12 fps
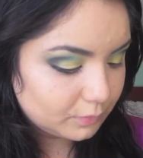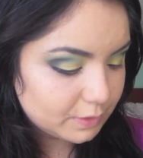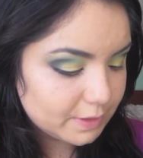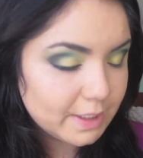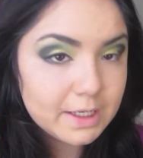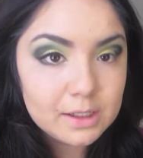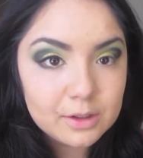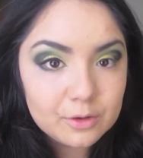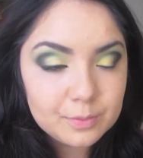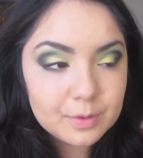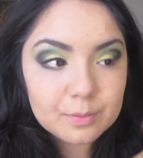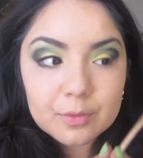Taking a little
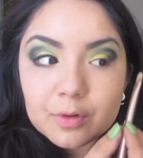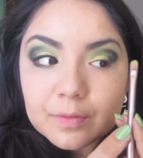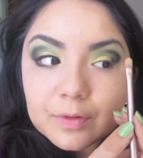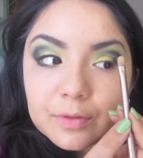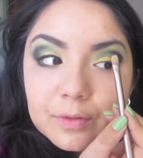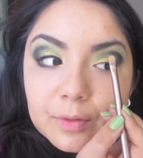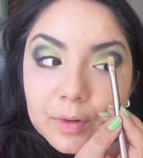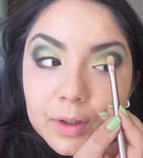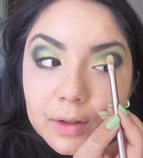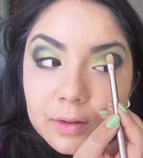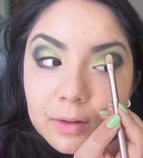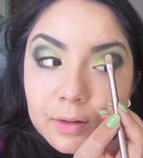bit more of this
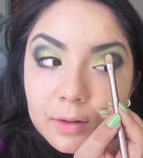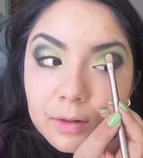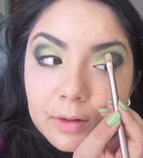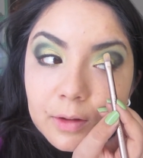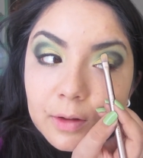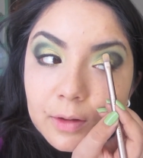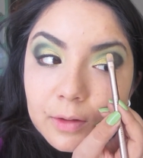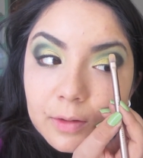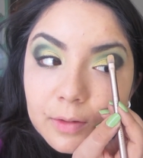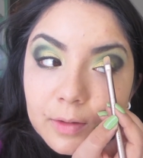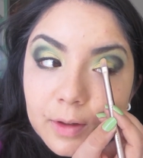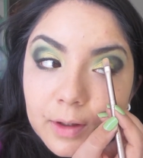green and
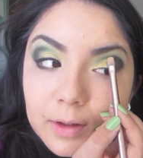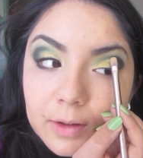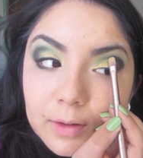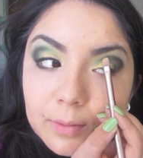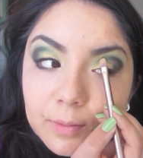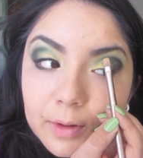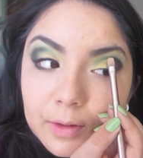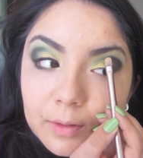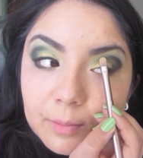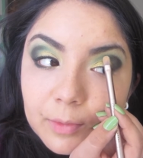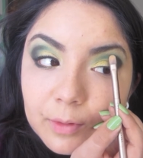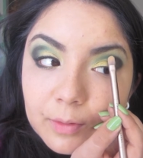just adding it right in the
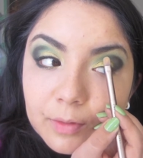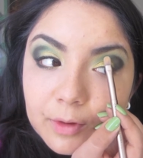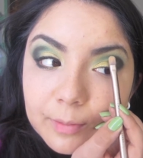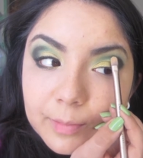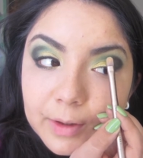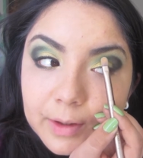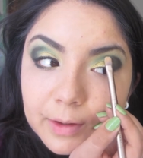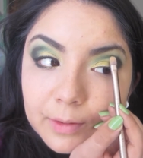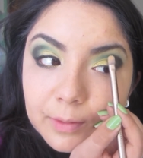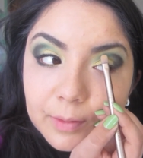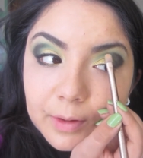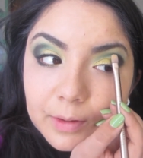middle of that black
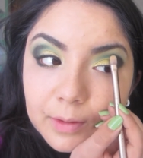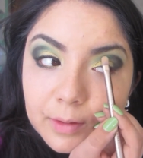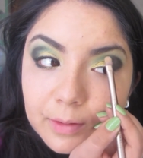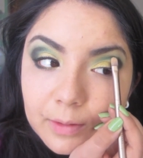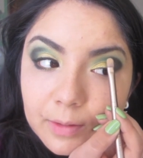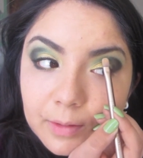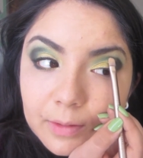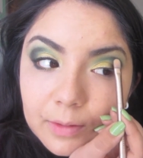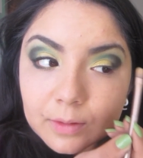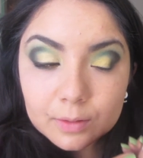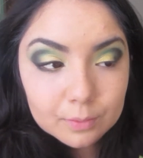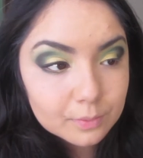and green
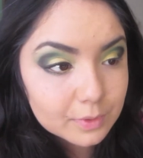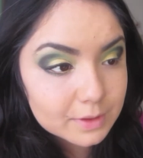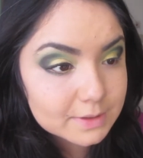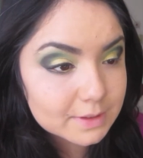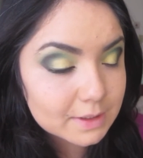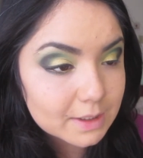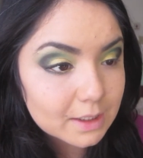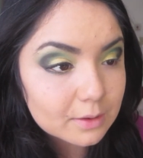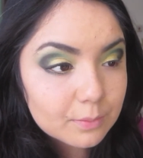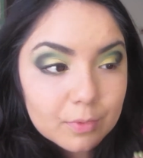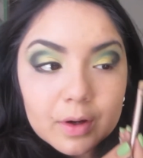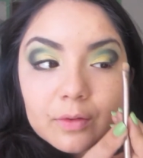with a synthetic
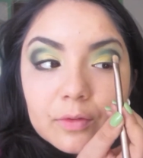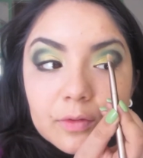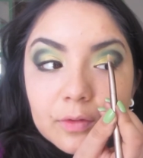brush.